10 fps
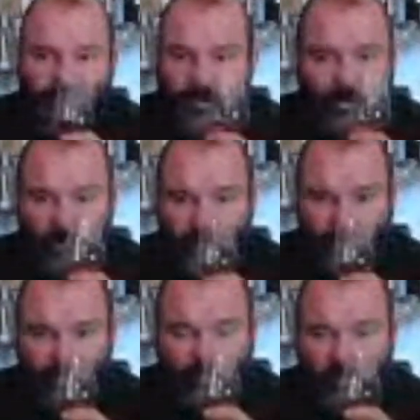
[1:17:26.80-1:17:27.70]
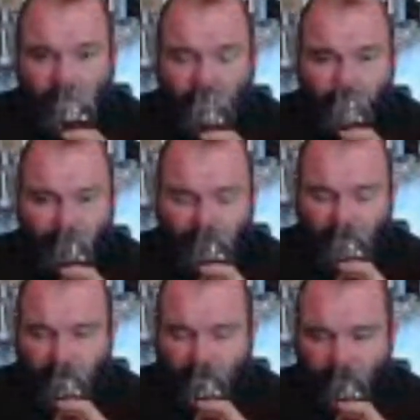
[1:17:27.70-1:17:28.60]
you can be in
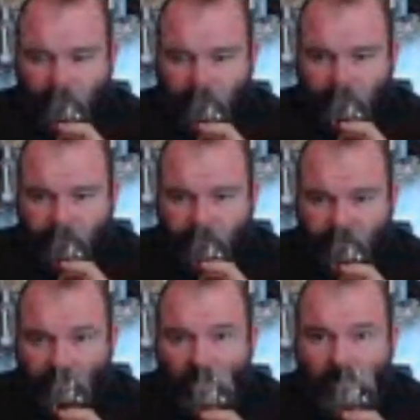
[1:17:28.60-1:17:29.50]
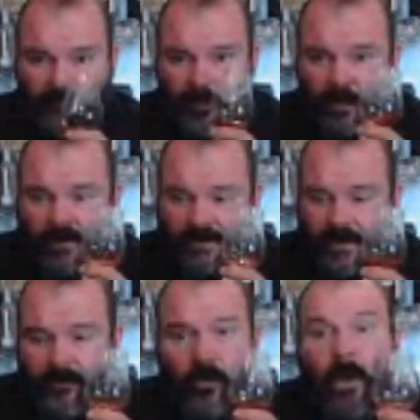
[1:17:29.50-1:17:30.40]
the run for a sample
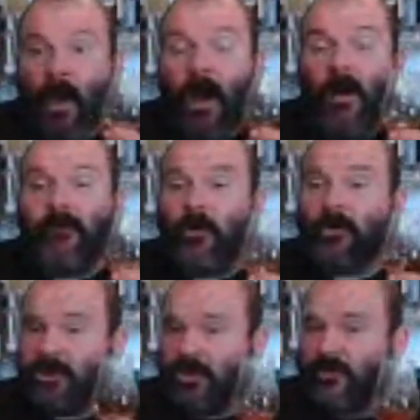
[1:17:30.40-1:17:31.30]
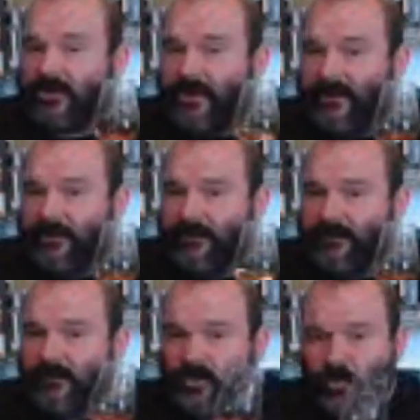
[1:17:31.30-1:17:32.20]
of your choosing
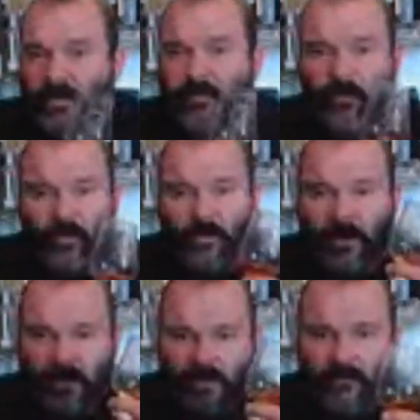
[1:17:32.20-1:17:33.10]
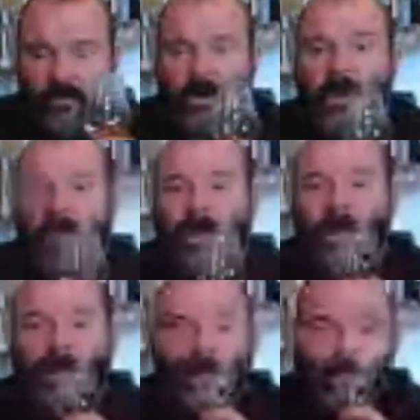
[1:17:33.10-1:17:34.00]
between the port and this
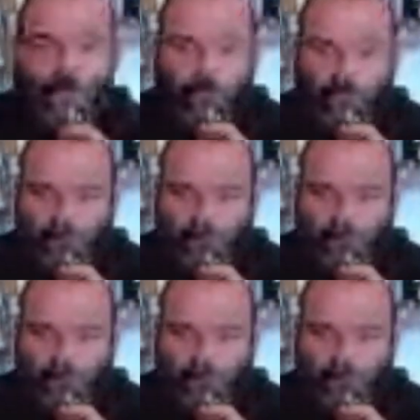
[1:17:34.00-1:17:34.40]
one.